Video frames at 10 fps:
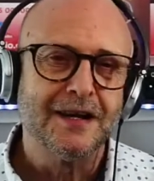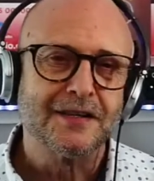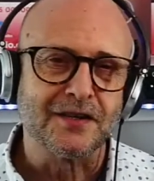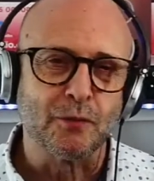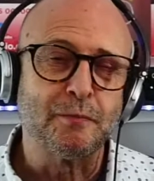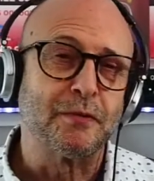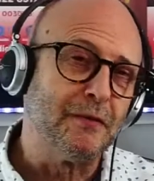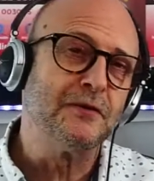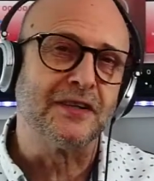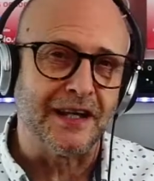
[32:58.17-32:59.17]
So we
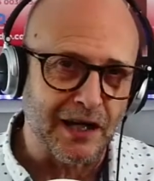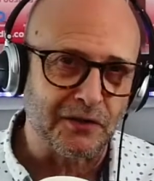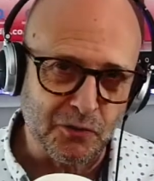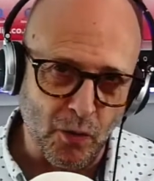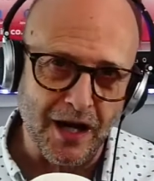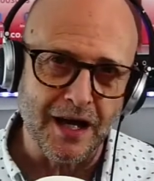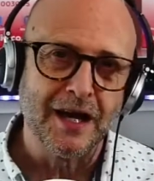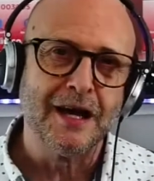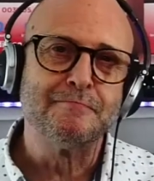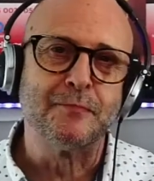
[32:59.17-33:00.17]
promoted it elsewhere,
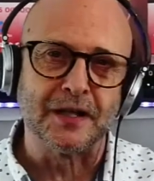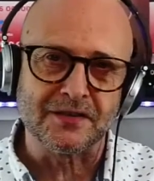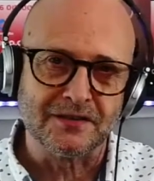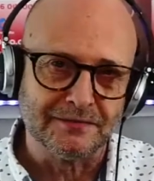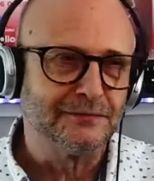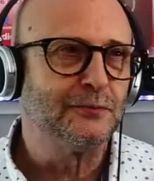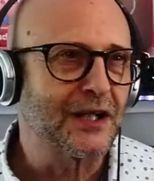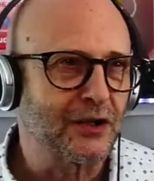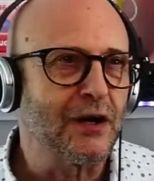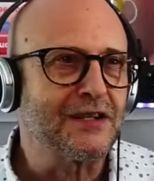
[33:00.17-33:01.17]
but we had
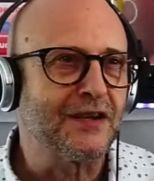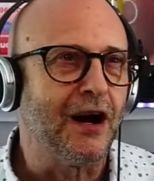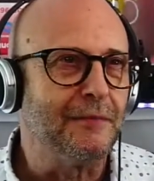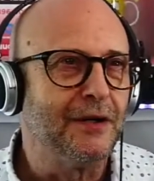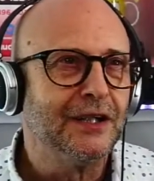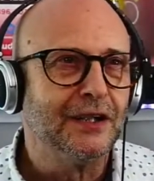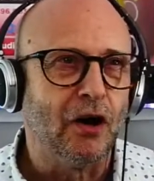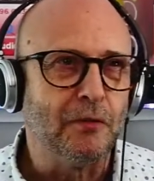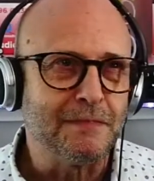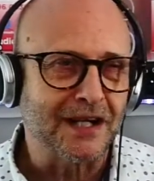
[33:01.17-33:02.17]
a great time
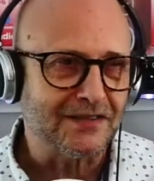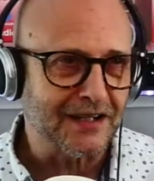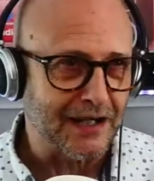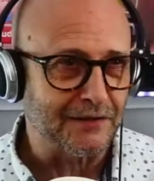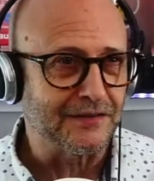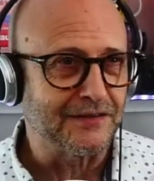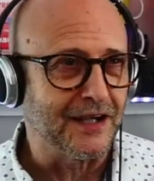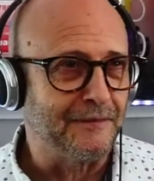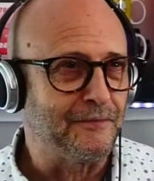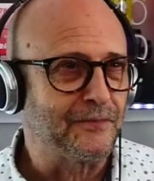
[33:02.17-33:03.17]
on Mixcloud.
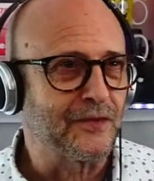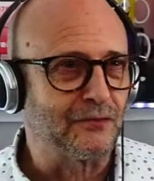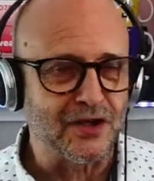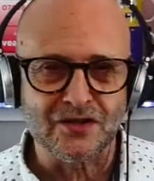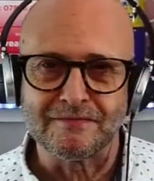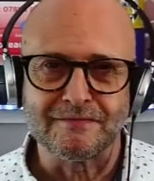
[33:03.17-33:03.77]
And Rich,